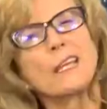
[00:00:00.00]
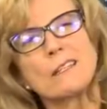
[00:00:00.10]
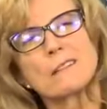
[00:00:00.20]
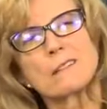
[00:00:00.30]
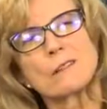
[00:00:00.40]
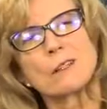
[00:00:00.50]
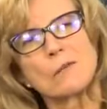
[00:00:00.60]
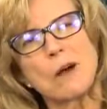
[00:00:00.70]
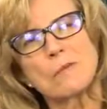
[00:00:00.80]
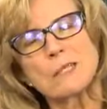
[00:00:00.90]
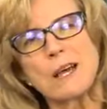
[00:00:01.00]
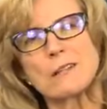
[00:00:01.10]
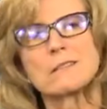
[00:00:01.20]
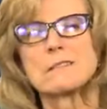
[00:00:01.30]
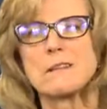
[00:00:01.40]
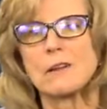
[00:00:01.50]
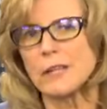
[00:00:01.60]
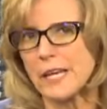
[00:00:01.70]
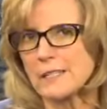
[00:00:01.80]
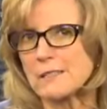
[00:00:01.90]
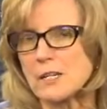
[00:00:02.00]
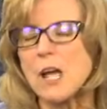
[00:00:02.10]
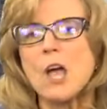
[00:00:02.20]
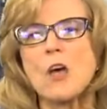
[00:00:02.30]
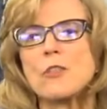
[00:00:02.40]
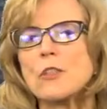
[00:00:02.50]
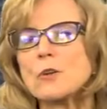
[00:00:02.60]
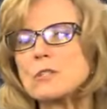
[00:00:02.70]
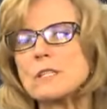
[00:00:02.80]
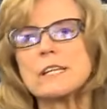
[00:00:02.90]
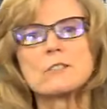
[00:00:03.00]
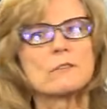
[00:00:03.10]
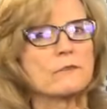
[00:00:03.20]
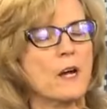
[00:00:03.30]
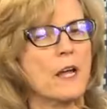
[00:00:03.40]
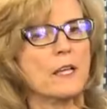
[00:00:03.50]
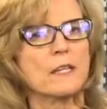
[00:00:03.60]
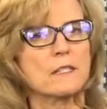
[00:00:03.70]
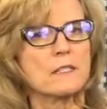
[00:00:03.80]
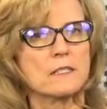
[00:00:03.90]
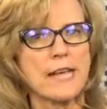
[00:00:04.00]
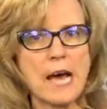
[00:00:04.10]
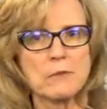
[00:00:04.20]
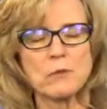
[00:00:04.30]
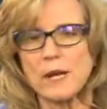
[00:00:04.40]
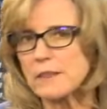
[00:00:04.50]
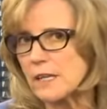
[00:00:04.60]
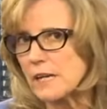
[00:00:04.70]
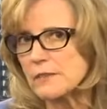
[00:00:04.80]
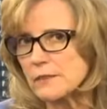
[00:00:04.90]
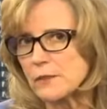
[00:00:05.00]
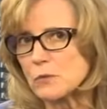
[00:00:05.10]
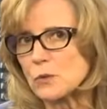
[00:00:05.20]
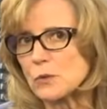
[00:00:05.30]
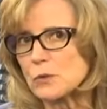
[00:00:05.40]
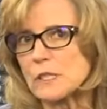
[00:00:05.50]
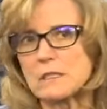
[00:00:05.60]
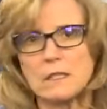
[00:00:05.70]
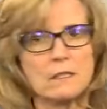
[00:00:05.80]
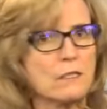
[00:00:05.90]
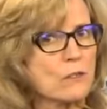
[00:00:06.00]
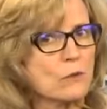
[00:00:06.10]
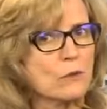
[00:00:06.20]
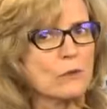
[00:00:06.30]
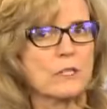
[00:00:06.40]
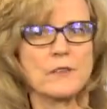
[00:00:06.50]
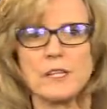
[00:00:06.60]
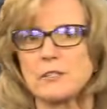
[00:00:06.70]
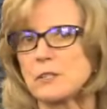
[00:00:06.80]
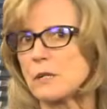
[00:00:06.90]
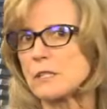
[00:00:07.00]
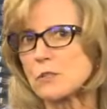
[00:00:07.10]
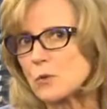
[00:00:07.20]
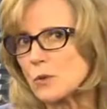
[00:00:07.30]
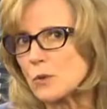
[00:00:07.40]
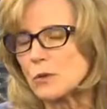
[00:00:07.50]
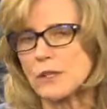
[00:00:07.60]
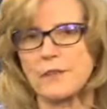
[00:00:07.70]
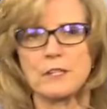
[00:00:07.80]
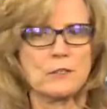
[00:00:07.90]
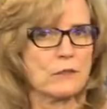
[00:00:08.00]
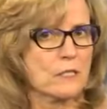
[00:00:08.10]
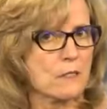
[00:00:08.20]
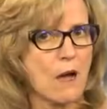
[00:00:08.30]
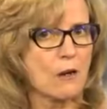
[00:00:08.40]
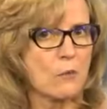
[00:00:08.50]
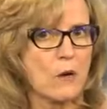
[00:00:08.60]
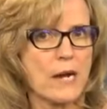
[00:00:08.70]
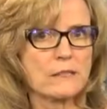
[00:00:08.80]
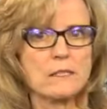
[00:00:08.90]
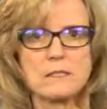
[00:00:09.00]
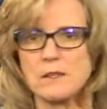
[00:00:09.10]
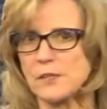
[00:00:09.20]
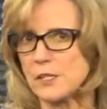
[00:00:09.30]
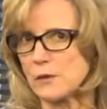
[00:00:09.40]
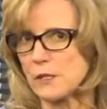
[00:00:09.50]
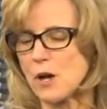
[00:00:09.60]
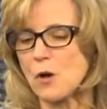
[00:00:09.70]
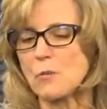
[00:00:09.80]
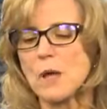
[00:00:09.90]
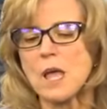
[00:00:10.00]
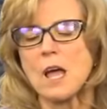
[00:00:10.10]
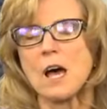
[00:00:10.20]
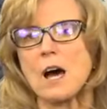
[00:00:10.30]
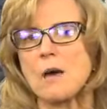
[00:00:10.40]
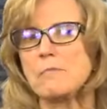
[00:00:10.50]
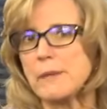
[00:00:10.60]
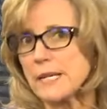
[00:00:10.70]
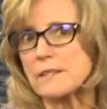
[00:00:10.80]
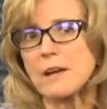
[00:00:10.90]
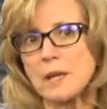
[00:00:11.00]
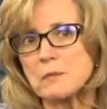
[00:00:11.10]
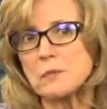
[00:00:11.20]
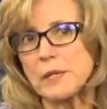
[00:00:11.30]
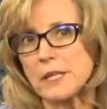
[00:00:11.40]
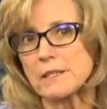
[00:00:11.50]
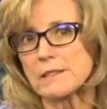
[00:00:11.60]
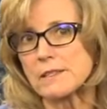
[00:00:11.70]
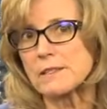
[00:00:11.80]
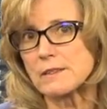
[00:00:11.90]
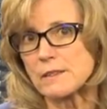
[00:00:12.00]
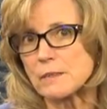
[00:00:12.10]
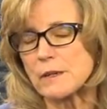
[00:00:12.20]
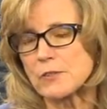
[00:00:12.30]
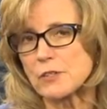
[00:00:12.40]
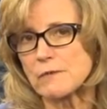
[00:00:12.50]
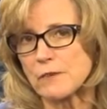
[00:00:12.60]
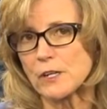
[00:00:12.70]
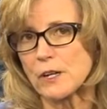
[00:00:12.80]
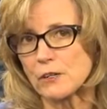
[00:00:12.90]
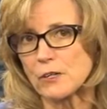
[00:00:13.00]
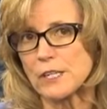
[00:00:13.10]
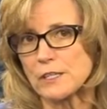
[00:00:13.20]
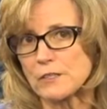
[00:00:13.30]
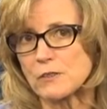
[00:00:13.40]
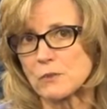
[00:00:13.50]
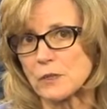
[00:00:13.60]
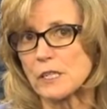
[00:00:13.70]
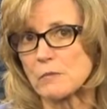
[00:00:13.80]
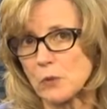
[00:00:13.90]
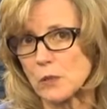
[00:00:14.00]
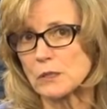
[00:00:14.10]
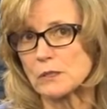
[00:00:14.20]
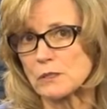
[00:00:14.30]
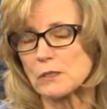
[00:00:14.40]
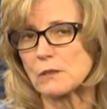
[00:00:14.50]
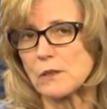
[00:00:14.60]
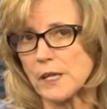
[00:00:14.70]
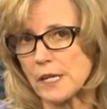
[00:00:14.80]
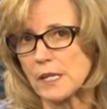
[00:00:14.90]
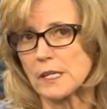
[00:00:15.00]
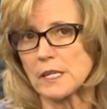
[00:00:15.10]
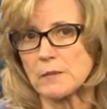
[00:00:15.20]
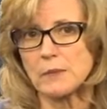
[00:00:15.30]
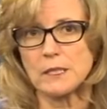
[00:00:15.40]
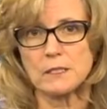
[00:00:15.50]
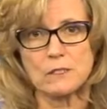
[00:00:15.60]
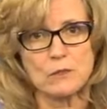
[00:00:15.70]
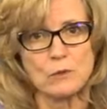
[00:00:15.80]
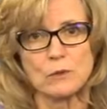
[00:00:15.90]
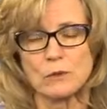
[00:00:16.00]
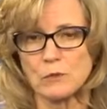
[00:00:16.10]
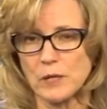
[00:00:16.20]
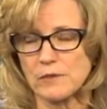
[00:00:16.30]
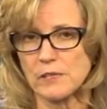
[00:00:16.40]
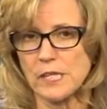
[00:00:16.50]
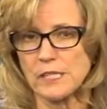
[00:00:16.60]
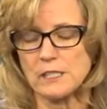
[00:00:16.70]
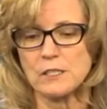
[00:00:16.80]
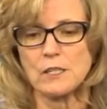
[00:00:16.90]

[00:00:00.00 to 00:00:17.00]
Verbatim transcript: to eat cereal at mom's house, it's yeah, not okay yeah, to eat. Yeah, I get it. Those things are fine. Kids adapt, right? They have different right. rules at Sunday school than they do at school, than they do at soccer practice, than they do at home. Uh, bedtimes being consistent, especially mm -hmm. for younger kids, is really important so that they can get up and get to school or wherever they need to